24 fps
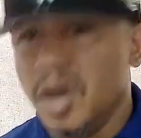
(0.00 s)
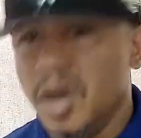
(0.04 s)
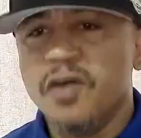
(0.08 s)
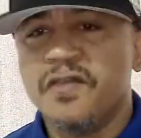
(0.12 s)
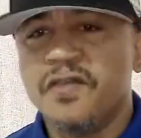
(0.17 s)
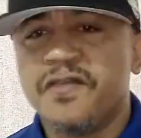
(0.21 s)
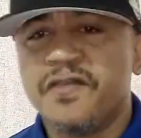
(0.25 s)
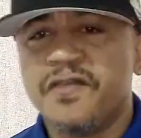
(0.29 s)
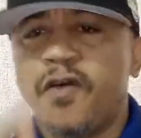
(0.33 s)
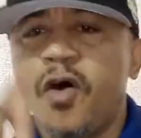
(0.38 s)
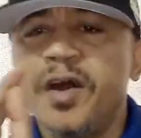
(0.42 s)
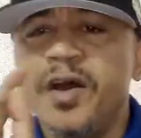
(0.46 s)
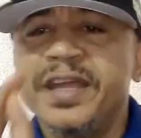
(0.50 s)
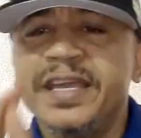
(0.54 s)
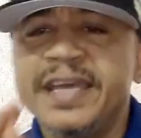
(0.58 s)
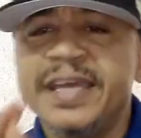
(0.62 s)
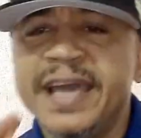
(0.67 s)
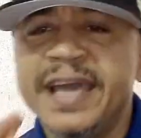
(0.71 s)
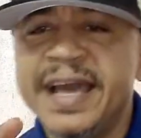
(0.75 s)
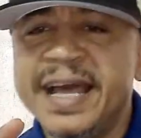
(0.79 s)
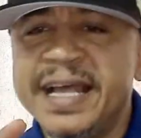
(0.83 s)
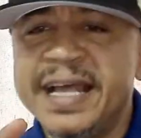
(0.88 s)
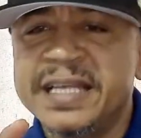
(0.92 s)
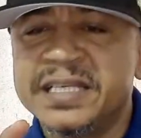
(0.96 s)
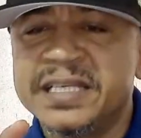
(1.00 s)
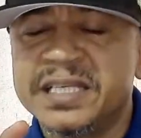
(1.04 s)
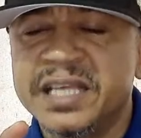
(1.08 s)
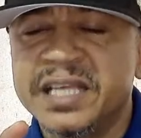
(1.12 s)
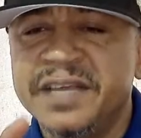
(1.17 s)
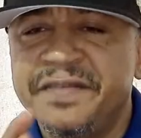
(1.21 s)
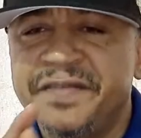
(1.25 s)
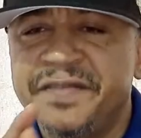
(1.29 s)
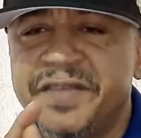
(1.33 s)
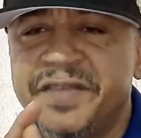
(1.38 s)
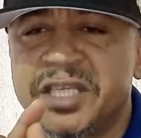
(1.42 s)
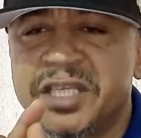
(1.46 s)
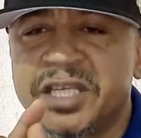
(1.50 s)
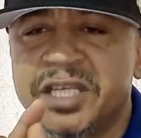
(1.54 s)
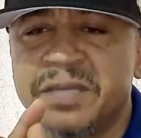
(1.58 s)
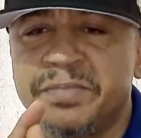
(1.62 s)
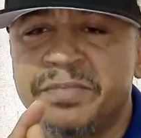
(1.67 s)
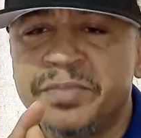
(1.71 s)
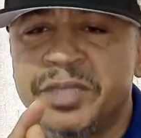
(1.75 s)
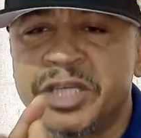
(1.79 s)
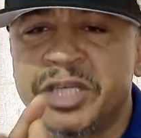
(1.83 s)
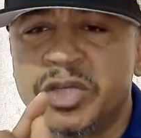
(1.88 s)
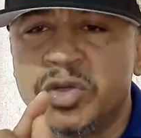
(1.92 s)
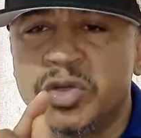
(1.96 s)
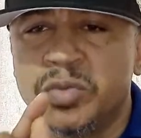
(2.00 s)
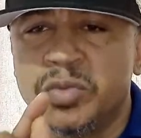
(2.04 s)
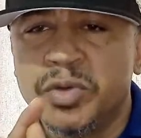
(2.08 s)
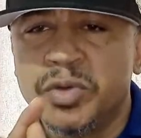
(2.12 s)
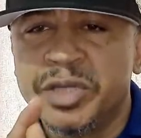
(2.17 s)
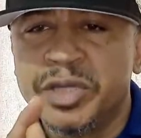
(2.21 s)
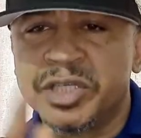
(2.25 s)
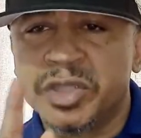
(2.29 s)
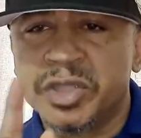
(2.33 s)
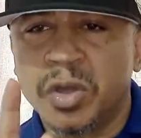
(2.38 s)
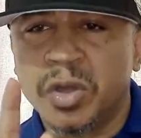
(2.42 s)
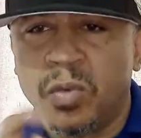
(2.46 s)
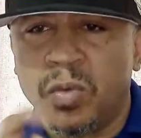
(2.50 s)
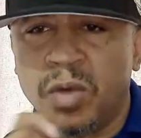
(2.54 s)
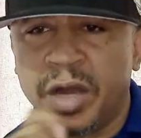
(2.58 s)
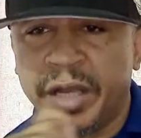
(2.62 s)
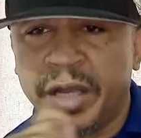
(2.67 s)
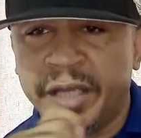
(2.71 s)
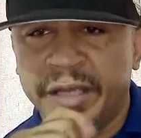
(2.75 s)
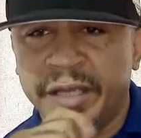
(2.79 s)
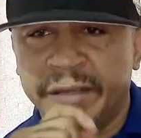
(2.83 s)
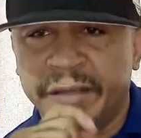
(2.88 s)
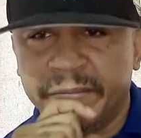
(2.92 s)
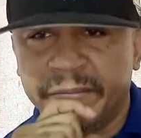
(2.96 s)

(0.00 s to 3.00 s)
4 years if Tinubu is not working.